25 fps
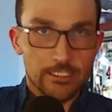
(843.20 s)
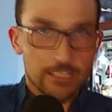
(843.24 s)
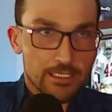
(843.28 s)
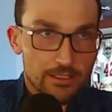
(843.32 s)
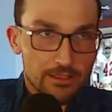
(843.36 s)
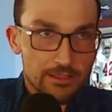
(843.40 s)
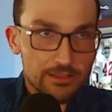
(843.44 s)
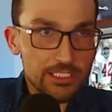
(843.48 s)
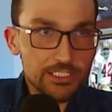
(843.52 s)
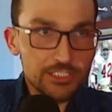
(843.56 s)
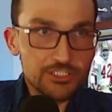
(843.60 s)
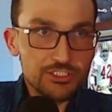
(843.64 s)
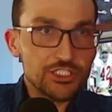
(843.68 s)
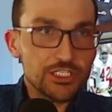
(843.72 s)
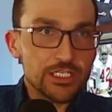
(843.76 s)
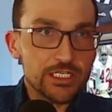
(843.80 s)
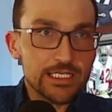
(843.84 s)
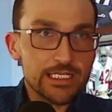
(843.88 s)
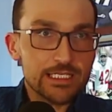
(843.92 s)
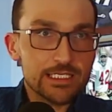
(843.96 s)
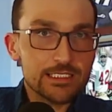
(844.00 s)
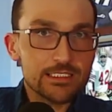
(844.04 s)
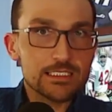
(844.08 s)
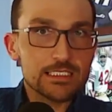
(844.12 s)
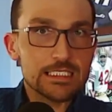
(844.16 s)
this shit
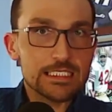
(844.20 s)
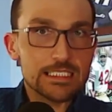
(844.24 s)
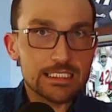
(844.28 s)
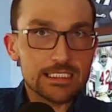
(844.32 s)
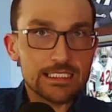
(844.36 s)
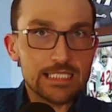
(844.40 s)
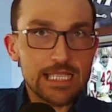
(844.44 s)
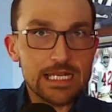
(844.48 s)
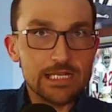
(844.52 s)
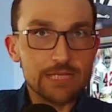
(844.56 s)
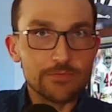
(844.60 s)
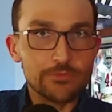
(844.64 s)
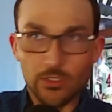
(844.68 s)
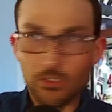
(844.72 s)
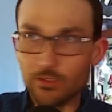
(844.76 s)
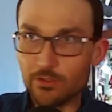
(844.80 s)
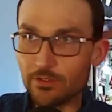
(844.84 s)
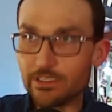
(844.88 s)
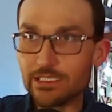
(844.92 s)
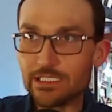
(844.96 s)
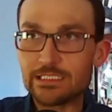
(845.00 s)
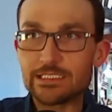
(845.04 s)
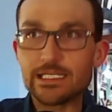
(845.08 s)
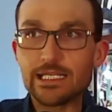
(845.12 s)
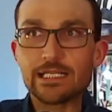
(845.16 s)
isn't sustainable.
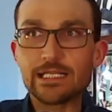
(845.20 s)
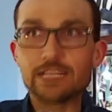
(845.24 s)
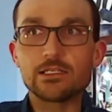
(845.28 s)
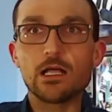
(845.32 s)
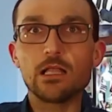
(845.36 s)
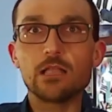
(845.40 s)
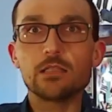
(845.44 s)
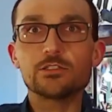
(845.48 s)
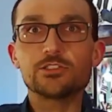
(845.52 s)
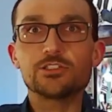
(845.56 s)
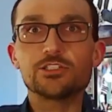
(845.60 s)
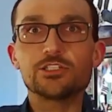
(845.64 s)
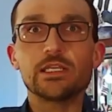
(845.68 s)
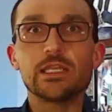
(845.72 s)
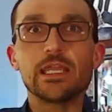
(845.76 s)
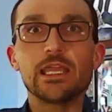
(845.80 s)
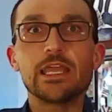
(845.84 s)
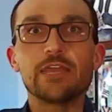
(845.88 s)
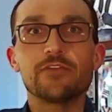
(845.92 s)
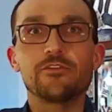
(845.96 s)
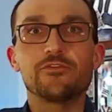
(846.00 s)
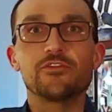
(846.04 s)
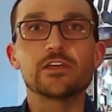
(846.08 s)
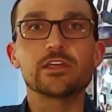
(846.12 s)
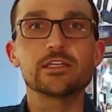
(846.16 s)
The technology,
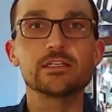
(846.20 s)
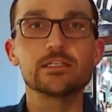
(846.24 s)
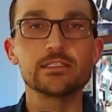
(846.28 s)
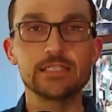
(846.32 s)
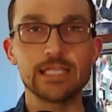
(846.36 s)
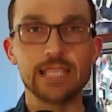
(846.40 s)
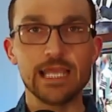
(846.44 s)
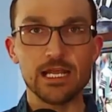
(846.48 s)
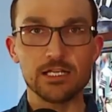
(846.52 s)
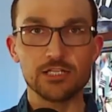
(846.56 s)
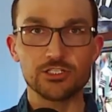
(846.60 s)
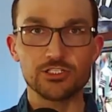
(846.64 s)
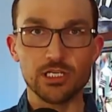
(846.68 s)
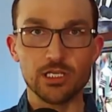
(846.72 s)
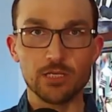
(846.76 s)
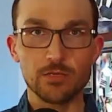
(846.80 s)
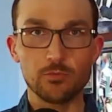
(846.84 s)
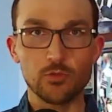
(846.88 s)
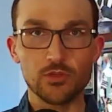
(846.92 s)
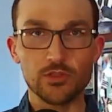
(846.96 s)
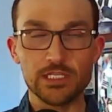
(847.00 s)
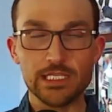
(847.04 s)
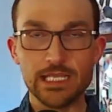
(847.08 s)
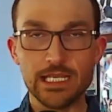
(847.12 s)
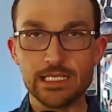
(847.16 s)
if it could catch up
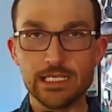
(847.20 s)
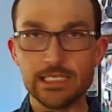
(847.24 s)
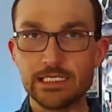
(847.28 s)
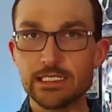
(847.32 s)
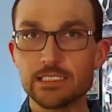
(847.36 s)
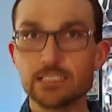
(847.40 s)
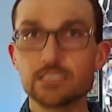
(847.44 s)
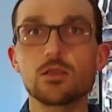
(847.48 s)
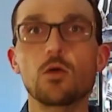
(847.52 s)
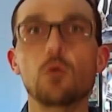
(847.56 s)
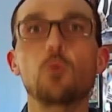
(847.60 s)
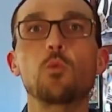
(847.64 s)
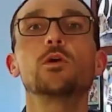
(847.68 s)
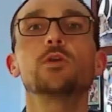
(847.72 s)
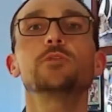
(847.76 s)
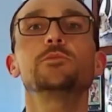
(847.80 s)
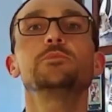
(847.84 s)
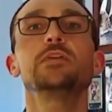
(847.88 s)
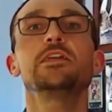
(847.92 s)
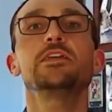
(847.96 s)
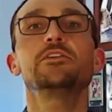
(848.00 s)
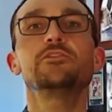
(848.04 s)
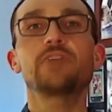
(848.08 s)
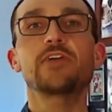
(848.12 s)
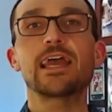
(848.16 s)
with the ideas, would
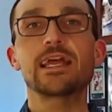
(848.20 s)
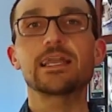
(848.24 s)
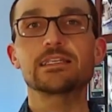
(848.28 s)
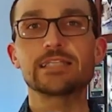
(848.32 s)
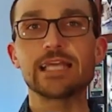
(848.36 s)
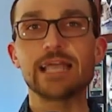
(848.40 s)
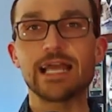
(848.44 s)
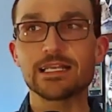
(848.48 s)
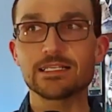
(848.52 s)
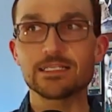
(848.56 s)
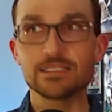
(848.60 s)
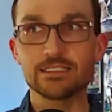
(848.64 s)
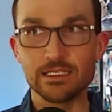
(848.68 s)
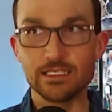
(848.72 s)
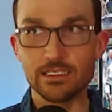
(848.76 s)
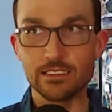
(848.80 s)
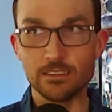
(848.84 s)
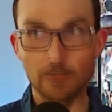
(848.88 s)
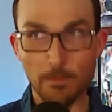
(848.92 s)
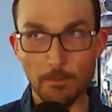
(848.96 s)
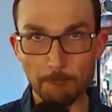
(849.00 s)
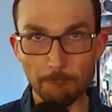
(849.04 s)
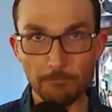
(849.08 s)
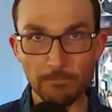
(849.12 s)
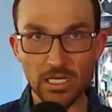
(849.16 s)
be fantastic.
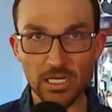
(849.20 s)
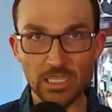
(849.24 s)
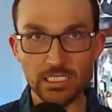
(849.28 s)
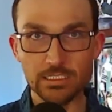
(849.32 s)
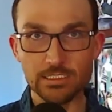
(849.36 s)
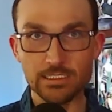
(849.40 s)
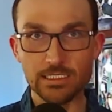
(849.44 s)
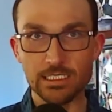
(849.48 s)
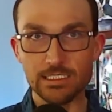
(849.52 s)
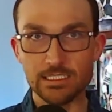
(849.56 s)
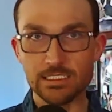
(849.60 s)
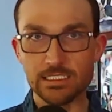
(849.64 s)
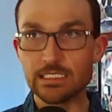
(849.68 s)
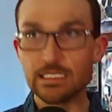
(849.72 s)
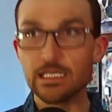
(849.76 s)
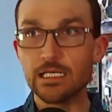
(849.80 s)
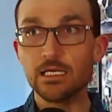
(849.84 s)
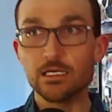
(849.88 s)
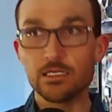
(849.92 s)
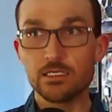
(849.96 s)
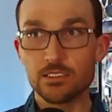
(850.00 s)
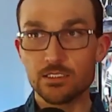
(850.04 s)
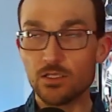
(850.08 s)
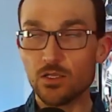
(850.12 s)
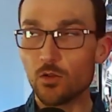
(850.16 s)
But it doesn't.
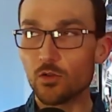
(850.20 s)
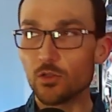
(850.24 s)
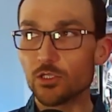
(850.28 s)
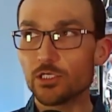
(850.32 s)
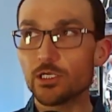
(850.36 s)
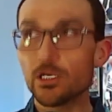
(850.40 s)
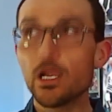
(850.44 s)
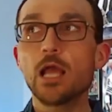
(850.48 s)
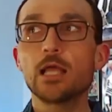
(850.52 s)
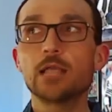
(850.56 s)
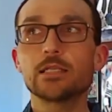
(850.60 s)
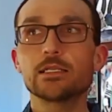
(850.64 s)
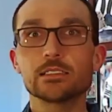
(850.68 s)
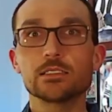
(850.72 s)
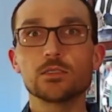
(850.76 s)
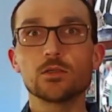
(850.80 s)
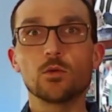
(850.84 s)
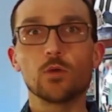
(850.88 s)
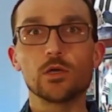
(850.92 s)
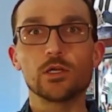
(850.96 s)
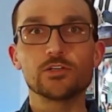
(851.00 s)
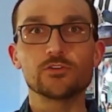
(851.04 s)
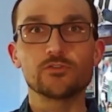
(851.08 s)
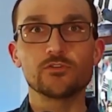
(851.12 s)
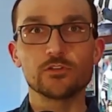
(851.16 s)
Solar does a
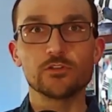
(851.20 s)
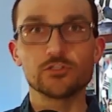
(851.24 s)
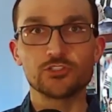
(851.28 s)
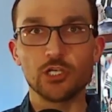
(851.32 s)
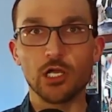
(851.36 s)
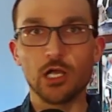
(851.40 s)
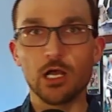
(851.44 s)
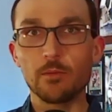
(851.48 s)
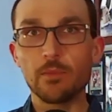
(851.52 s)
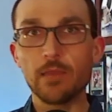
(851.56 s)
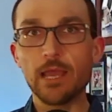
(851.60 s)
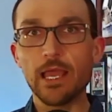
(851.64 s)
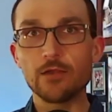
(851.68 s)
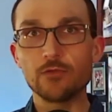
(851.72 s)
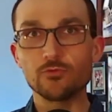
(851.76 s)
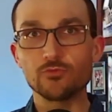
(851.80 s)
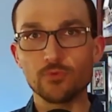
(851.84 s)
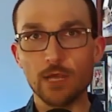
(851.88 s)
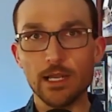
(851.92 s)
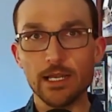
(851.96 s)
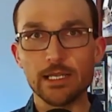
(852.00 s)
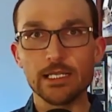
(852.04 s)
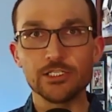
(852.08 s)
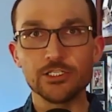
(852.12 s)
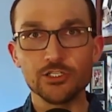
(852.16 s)
wonderful job at
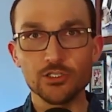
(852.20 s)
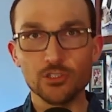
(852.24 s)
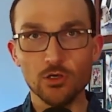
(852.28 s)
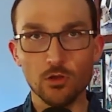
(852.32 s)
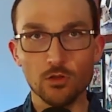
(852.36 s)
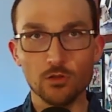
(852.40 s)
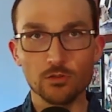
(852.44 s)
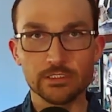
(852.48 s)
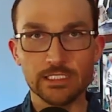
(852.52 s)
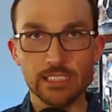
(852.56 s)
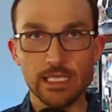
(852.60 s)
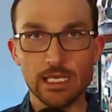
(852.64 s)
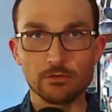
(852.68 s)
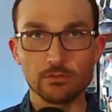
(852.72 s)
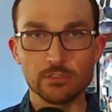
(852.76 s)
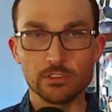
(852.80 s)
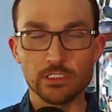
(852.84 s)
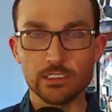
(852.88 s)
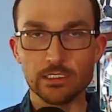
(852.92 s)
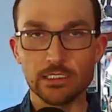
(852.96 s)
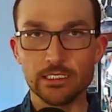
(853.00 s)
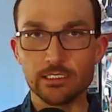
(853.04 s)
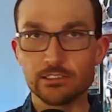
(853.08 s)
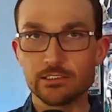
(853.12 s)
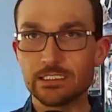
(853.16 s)
running your old
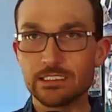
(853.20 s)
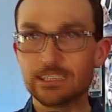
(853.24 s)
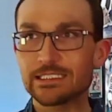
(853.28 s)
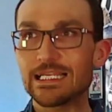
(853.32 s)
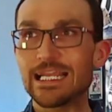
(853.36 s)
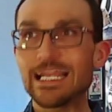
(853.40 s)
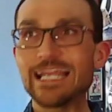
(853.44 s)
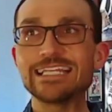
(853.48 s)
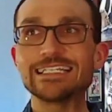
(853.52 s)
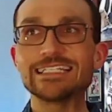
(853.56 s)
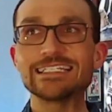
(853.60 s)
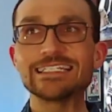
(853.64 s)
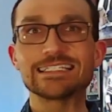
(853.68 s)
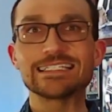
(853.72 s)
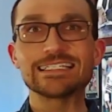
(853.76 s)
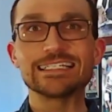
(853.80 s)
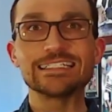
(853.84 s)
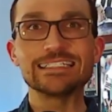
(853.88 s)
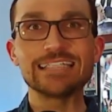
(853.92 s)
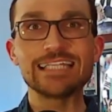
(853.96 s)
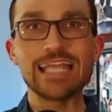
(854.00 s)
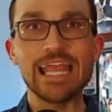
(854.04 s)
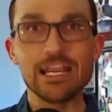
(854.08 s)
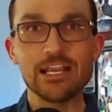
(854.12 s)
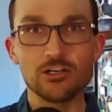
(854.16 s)
calculators. It does a
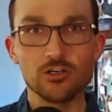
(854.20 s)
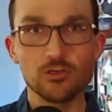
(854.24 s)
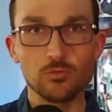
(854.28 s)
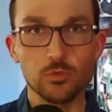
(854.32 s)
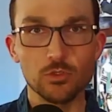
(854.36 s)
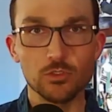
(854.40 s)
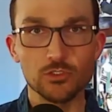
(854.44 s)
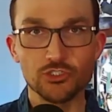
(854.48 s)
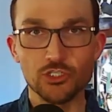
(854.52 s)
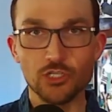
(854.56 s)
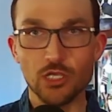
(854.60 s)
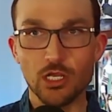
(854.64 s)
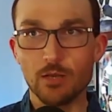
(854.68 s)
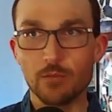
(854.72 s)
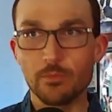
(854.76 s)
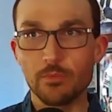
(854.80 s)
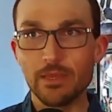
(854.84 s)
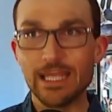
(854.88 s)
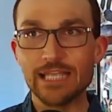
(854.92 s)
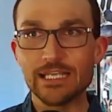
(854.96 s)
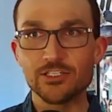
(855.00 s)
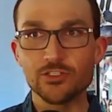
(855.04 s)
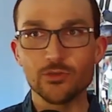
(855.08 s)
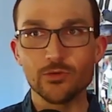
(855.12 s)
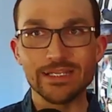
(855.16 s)
terrible job
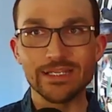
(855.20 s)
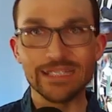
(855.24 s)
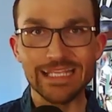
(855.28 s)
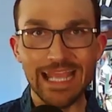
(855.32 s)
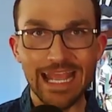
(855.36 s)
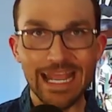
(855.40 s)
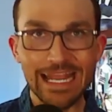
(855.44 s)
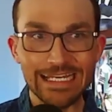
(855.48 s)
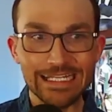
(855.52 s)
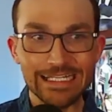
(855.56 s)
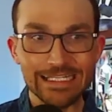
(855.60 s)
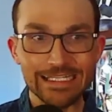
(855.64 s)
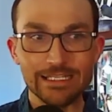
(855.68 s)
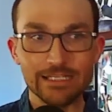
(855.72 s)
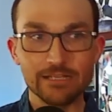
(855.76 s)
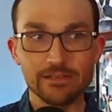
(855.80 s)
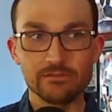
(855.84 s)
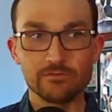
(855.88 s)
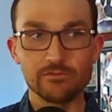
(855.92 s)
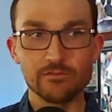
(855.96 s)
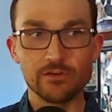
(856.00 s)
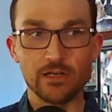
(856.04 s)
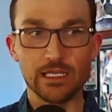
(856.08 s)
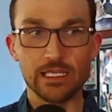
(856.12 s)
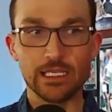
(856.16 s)
at doing
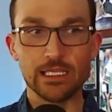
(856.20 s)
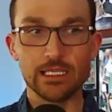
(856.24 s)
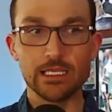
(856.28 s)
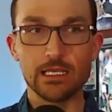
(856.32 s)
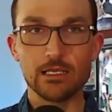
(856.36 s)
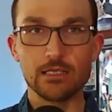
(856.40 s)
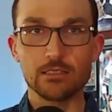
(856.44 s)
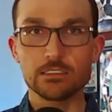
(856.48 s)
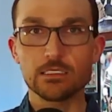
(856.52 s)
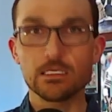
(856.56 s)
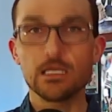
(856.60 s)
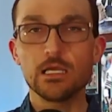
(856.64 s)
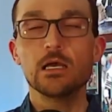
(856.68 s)
anything fucking else.